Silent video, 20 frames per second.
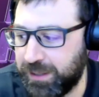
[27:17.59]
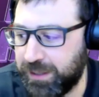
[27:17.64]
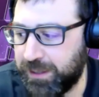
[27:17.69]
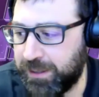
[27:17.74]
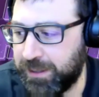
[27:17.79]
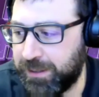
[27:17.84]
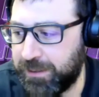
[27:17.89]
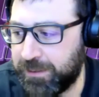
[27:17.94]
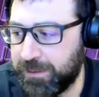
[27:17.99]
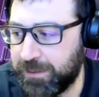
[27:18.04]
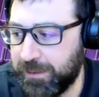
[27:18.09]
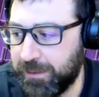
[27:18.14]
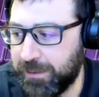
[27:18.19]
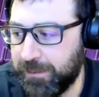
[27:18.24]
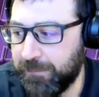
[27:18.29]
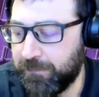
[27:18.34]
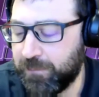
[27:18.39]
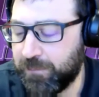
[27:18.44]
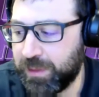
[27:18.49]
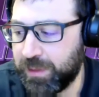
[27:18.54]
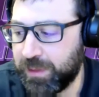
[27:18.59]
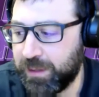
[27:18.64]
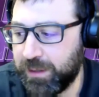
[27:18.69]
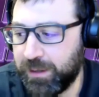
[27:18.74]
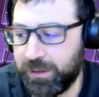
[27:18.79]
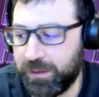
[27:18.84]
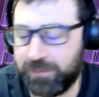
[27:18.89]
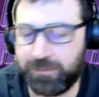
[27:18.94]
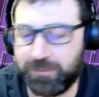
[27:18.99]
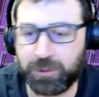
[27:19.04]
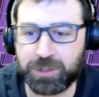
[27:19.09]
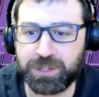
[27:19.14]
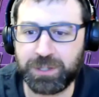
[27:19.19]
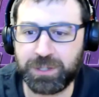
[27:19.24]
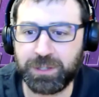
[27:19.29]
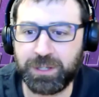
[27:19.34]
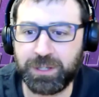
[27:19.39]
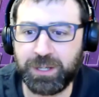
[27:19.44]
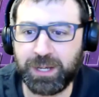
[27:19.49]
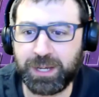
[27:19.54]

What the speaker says: And unfortunately,